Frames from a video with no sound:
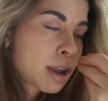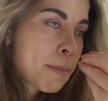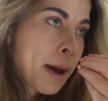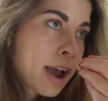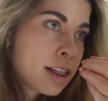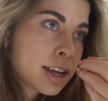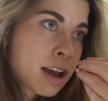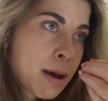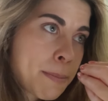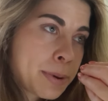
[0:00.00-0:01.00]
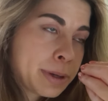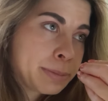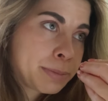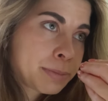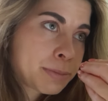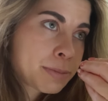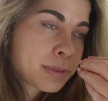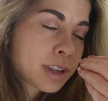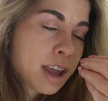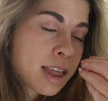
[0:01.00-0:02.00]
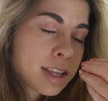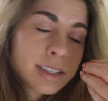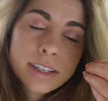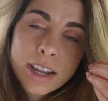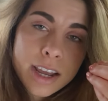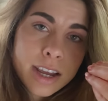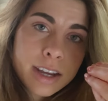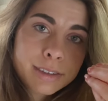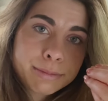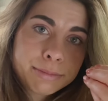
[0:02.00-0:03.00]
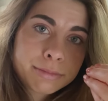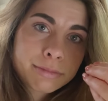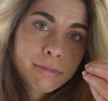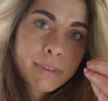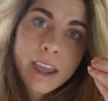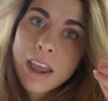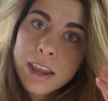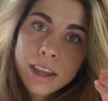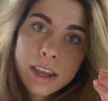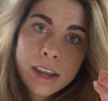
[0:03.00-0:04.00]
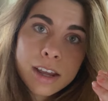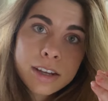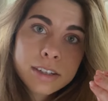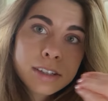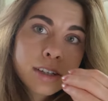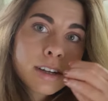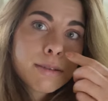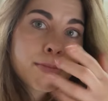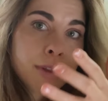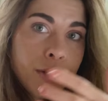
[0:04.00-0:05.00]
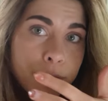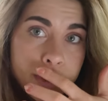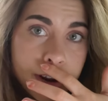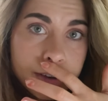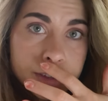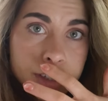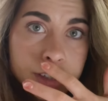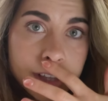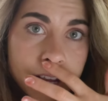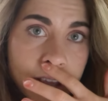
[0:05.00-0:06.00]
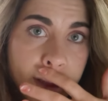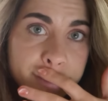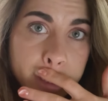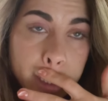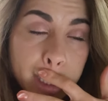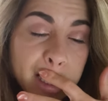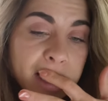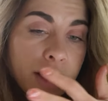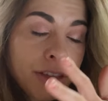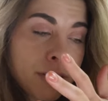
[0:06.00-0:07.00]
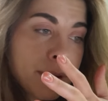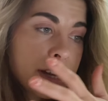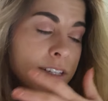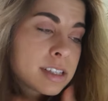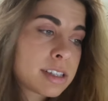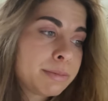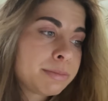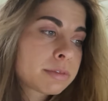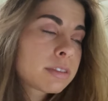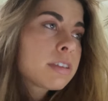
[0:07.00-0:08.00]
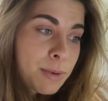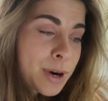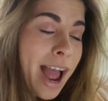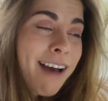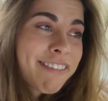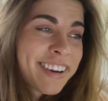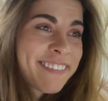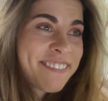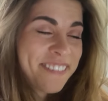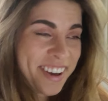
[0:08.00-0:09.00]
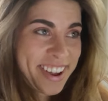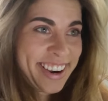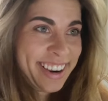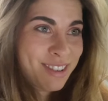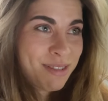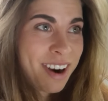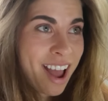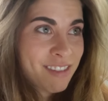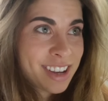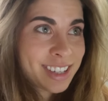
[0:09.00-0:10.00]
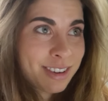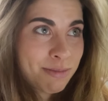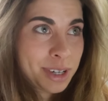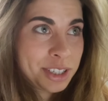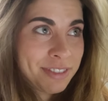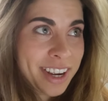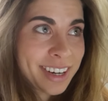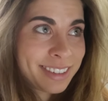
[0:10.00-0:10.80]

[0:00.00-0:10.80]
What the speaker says: piling up. And then today, aching, blowing my nose like every 3 minutes. We're having fun. We're having so much fun.